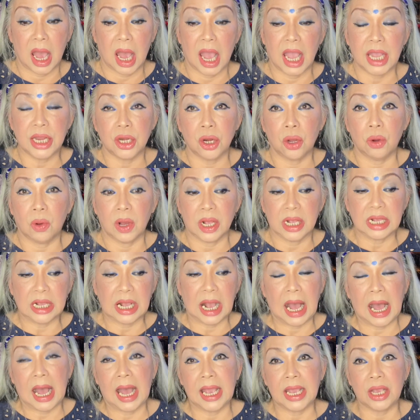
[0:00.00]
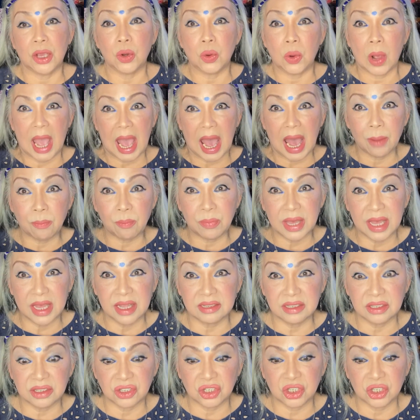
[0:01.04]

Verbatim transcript: I know a guy who happens